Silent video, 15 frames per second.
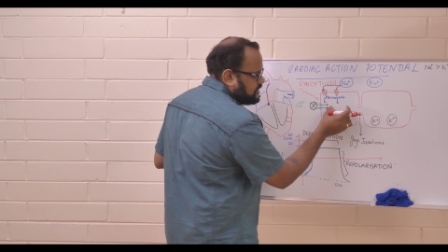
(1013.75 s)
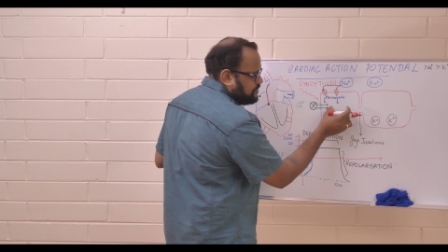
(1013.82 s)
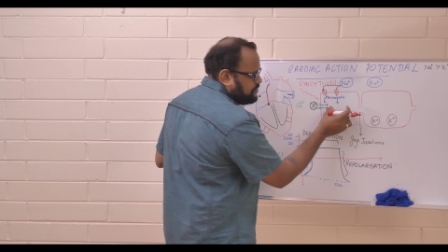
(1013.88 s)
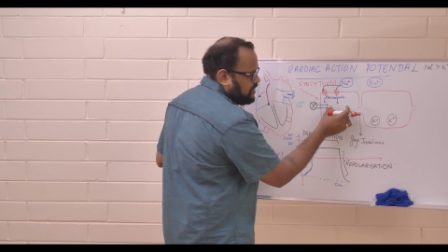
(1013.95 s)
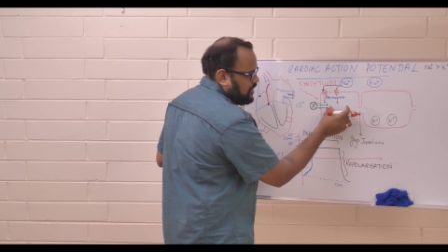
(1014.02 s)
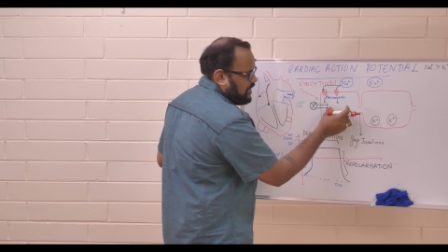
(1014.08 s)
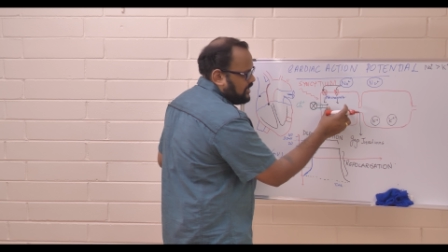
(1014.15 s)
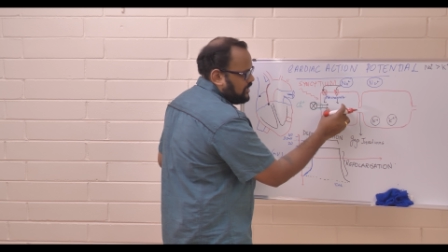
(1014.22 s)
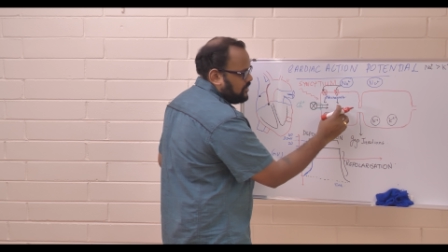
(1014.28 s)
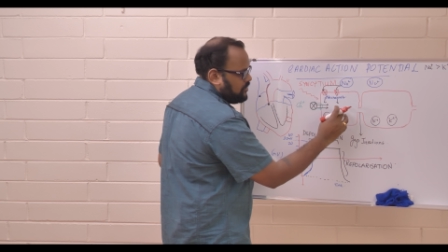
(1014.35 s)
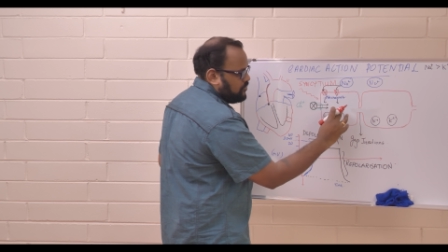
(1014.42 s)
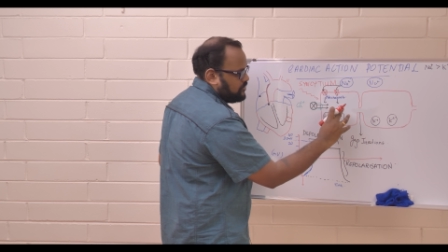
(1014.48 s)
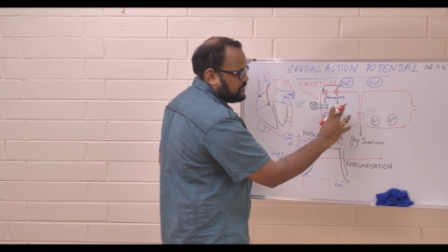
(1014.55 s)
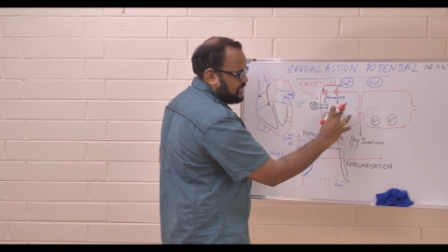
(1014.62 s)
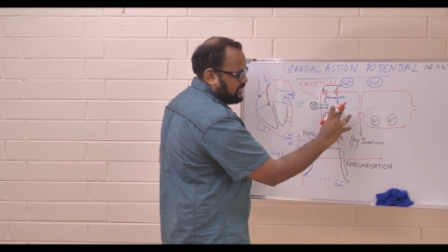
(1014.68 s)
stimuli
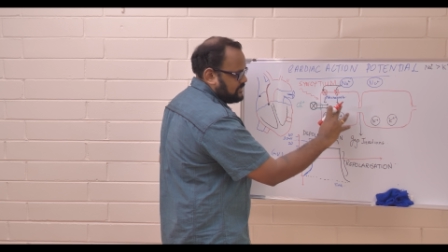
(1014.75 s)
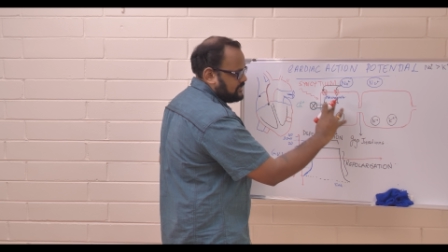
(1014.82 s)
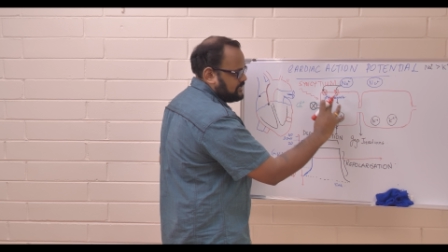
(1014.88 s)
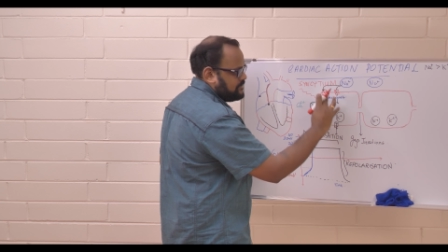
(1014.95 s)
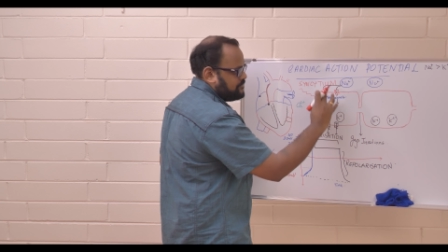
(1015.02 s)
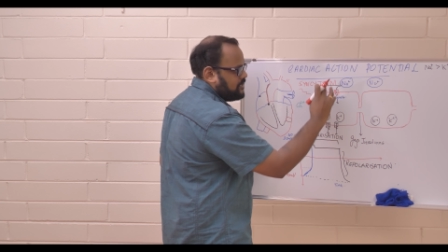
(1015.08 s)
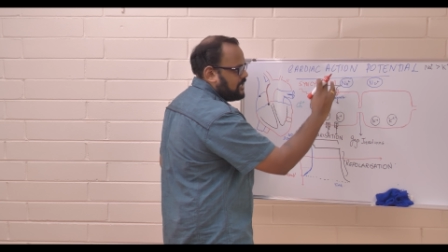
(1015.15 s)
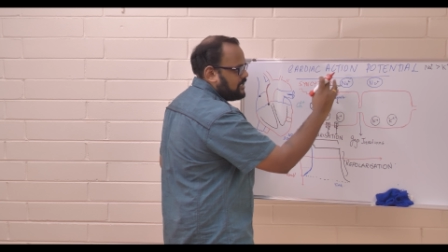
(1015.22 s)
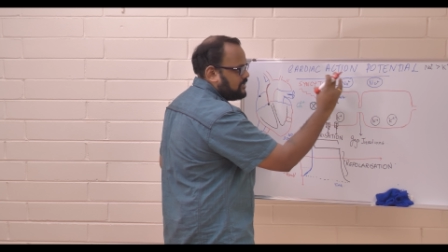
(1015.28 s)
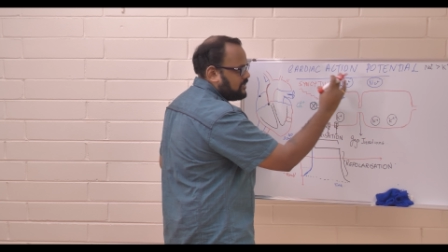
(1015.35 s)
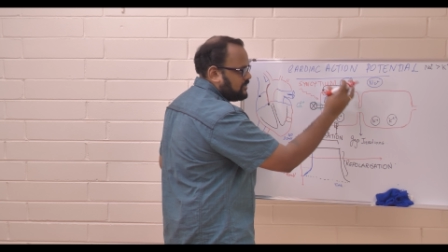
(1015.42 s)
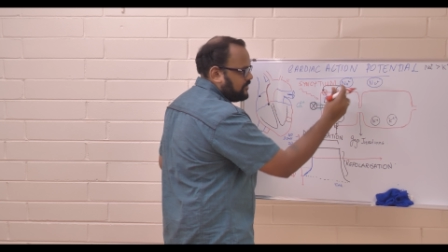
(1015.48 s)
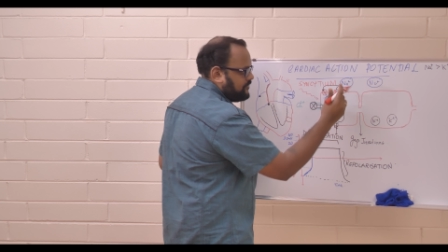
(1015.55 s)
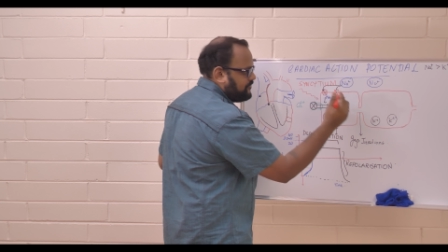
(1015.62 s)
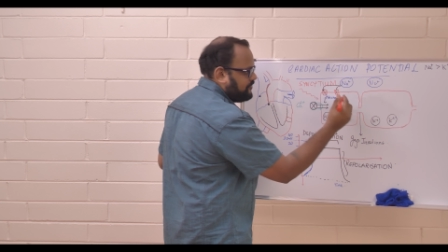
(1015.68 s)
which has
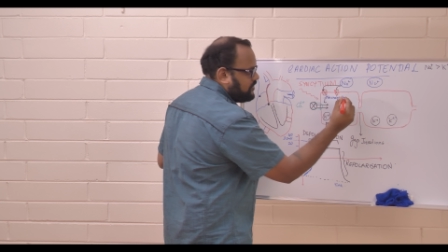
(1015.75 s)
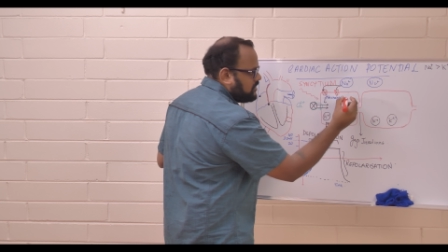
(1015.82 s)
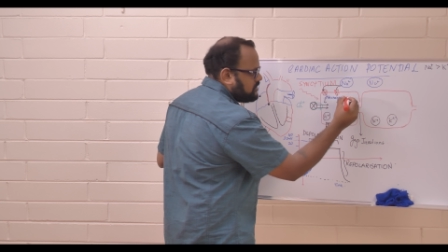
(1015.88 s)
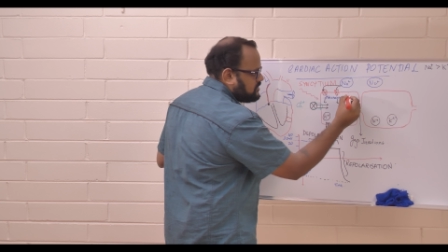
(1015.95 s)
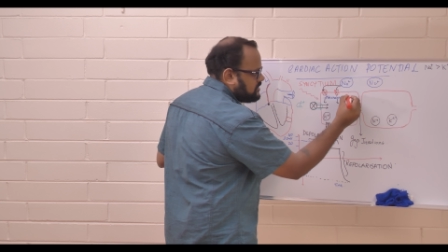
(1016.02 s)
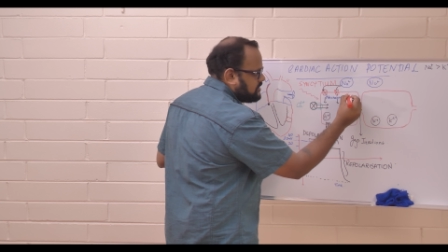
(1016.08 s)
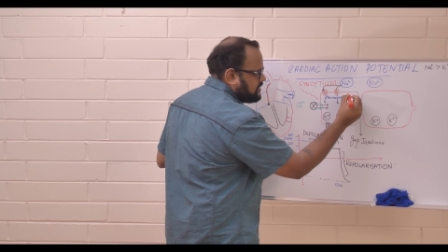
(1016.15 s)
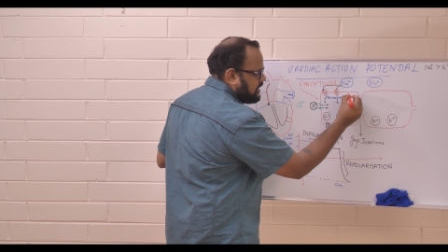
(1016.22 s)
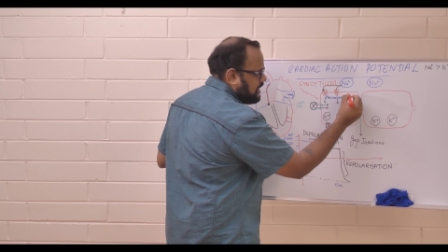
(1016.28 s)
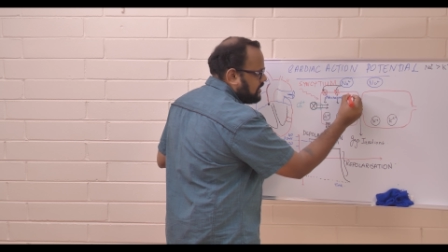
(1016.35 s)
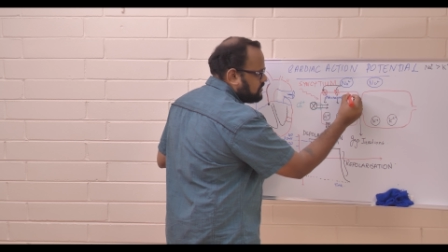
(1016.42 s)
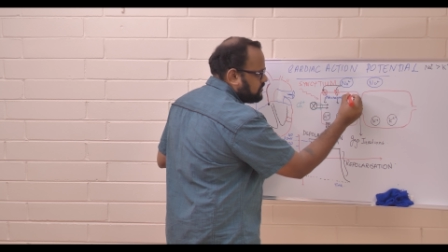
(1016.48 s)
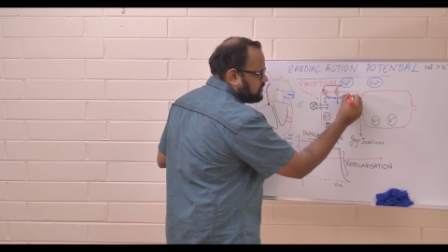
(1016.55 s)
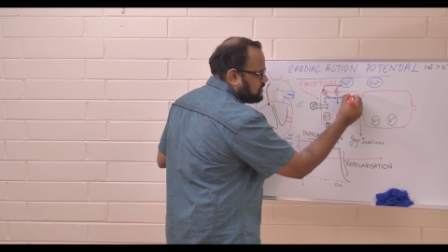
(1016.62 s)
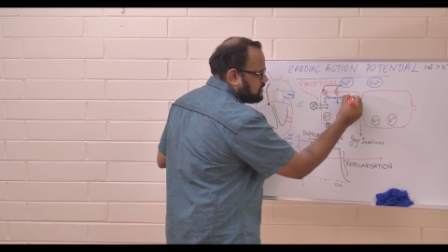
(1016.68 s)
stimulated the first
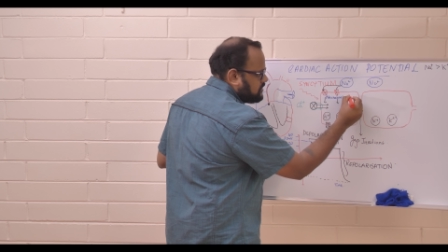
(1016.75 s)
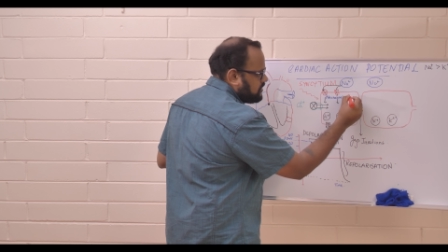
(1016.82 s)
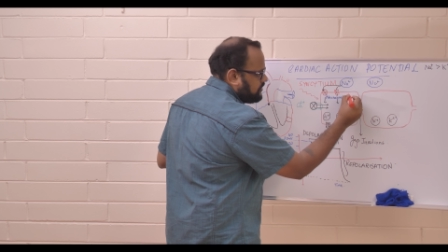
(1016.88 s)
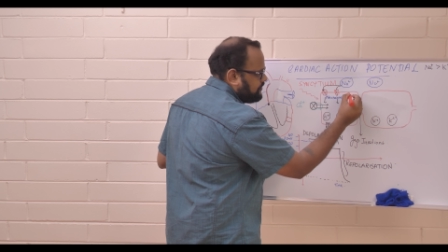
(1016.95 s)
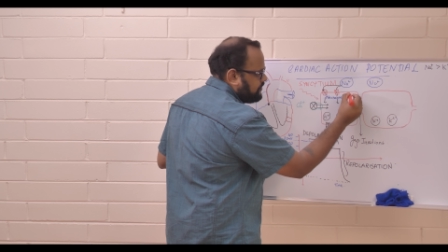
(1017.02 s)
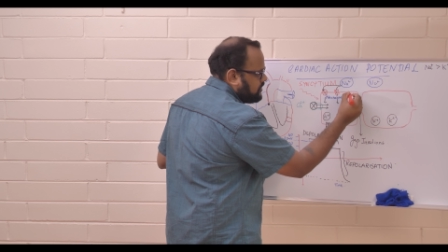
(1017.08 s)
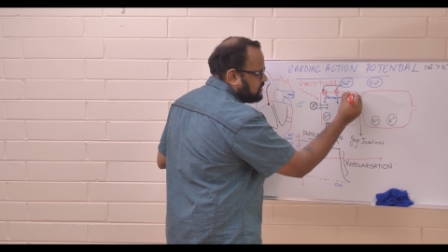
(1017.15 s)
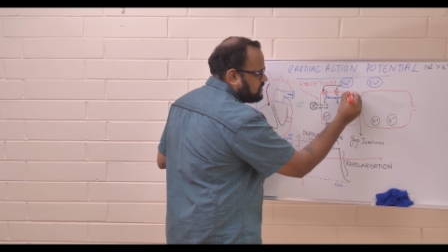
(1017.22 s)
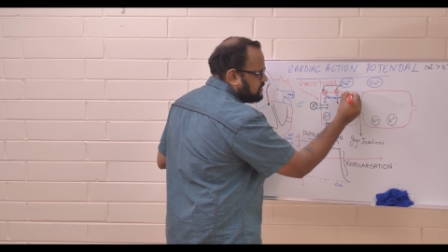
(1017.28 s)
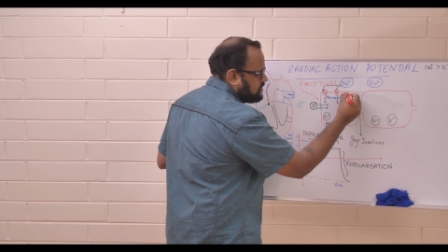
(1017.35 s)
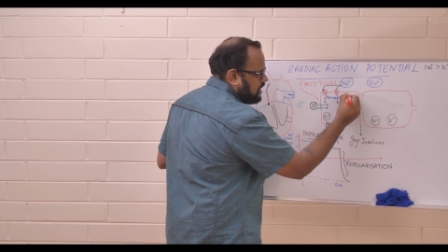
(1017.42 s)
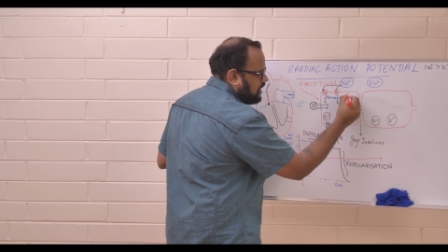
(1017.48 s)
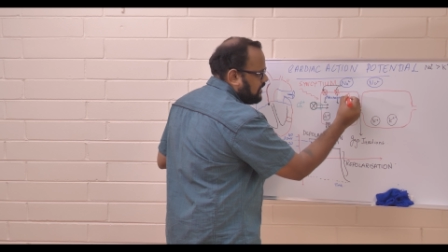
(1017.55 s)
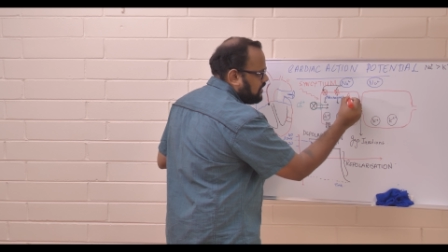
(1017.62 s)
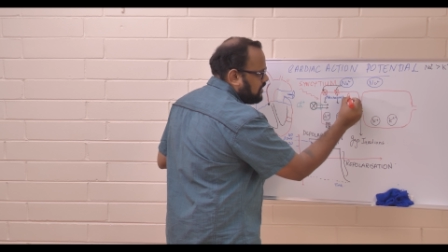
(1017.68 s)
cell, so this is our first
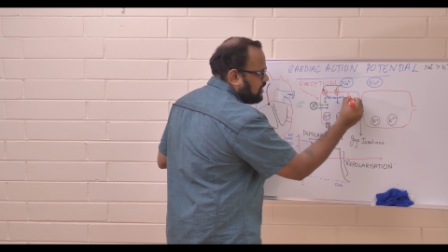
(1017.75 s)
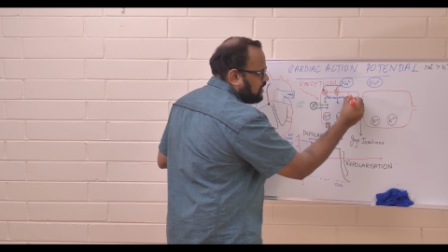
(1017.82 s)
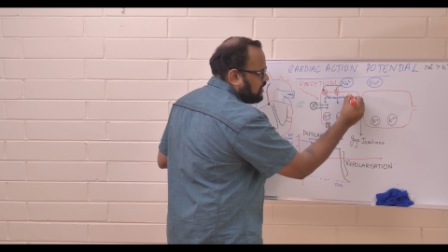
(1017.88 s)
cell,